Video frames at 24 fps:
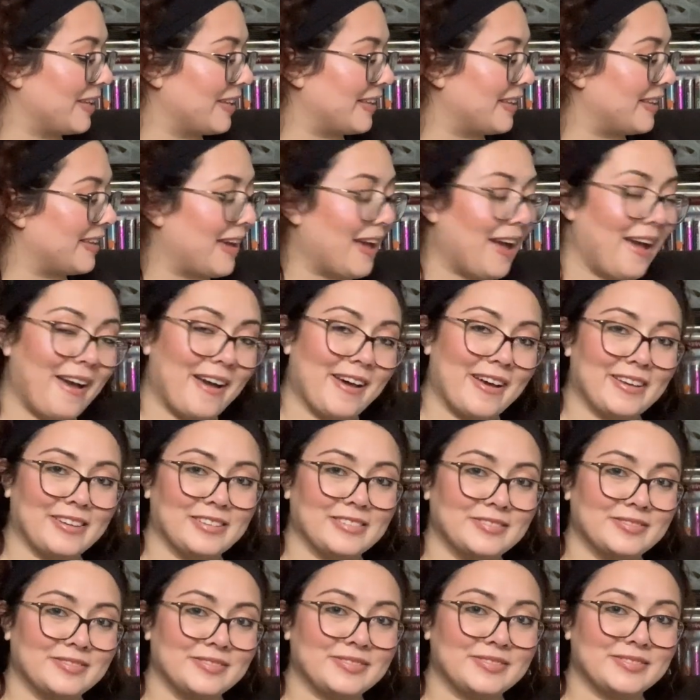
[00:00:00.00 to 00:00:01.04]
Yeah,
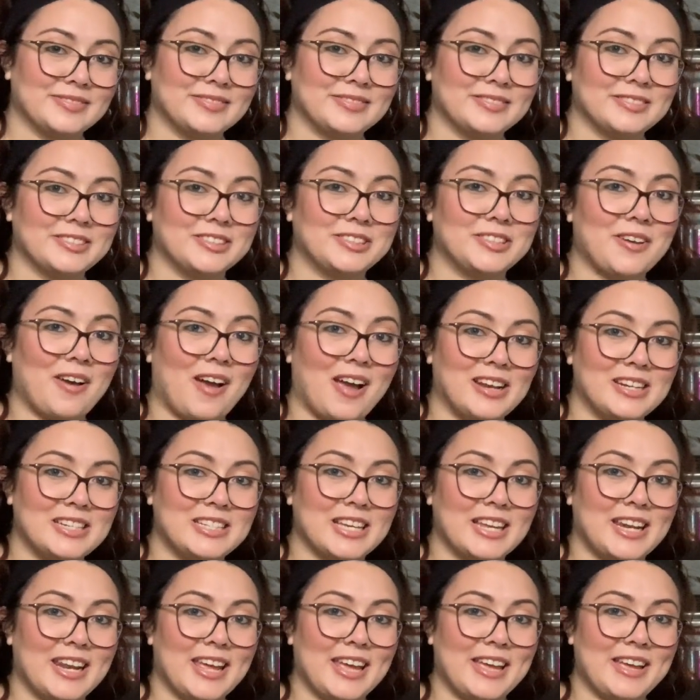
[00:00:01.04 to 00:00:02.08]
so I
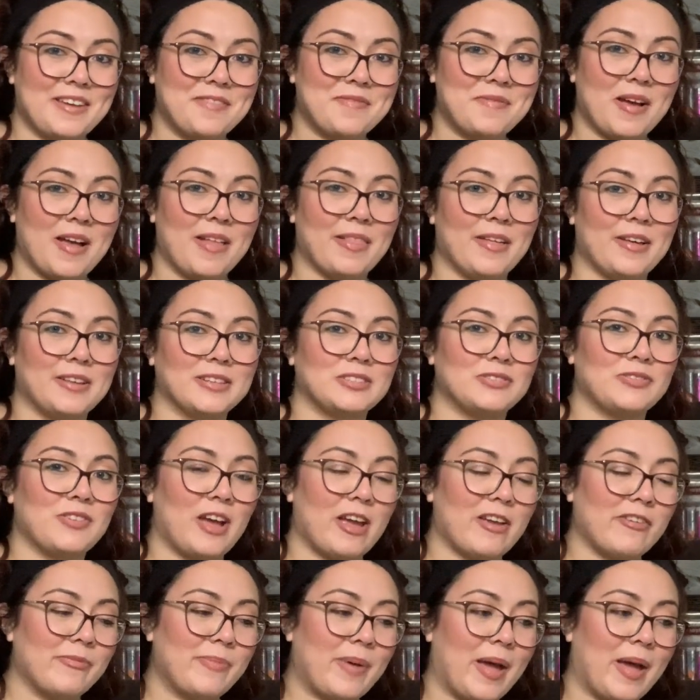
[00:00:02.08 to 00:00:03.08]
did it. I lost 5